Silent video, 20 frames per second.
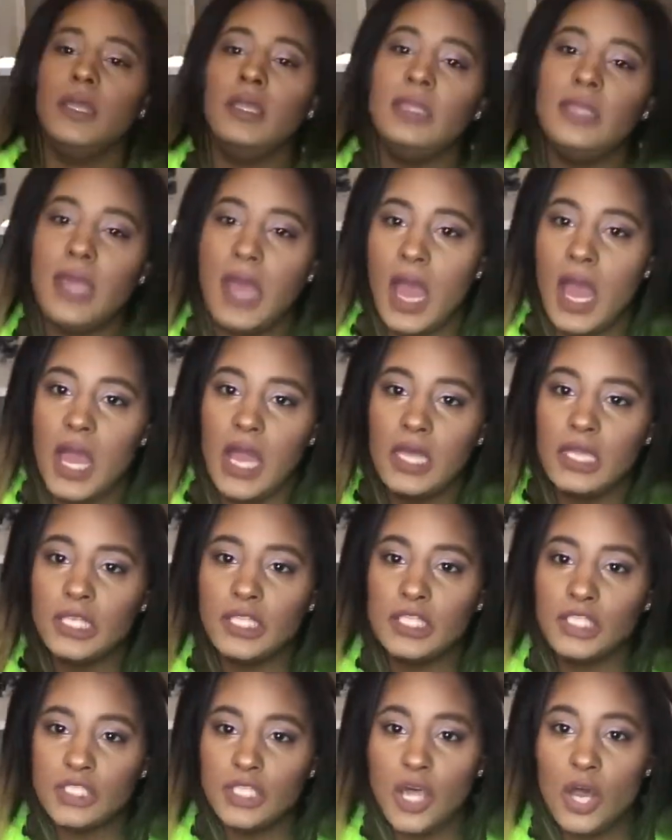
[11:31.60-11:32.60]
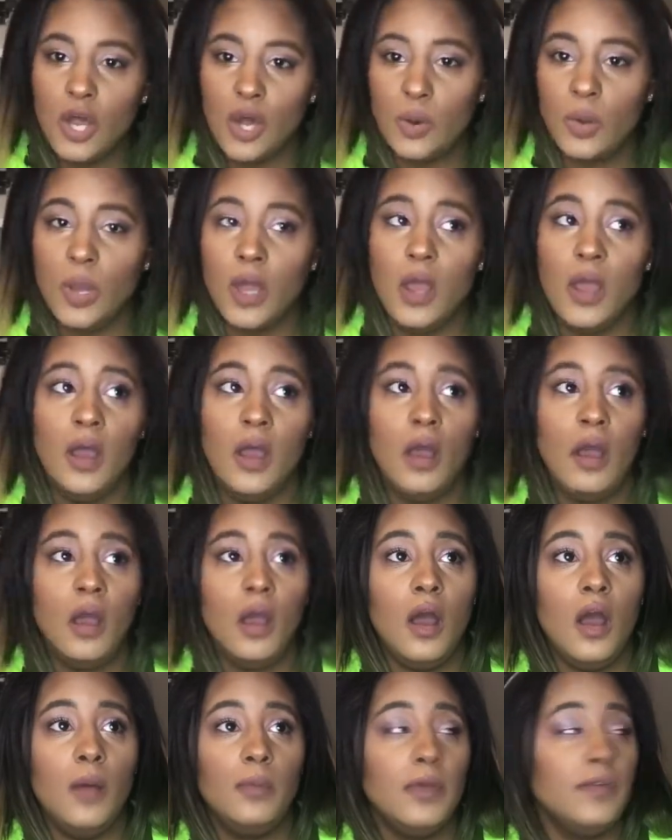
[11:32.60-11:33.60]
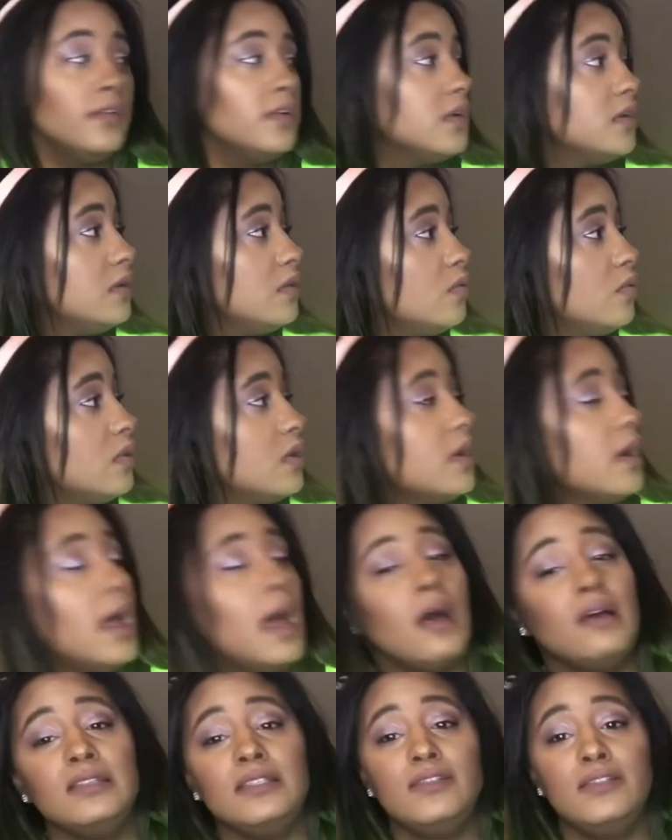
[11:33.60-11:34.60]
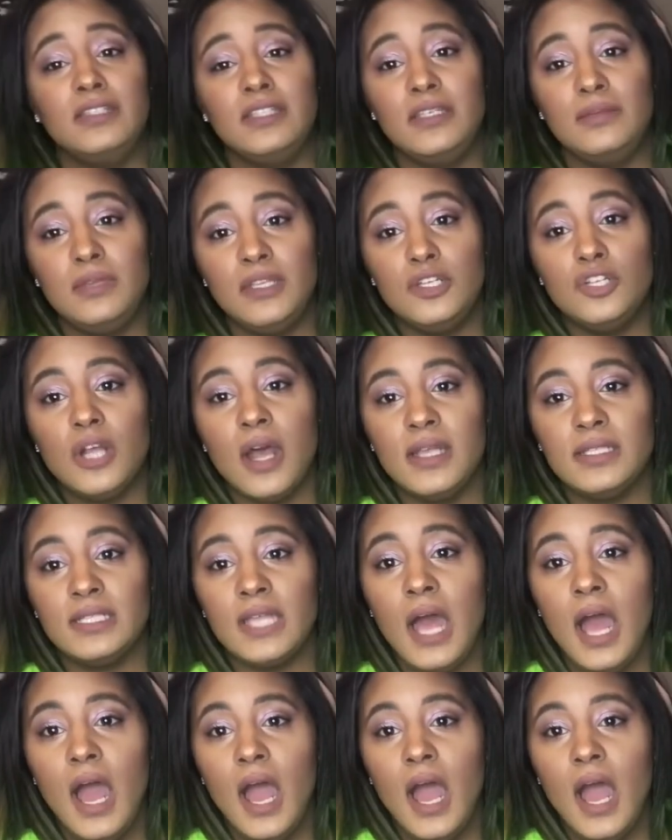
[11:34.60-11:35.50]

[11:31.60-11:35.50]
yeah, so if you're gonna order a House of CB dress,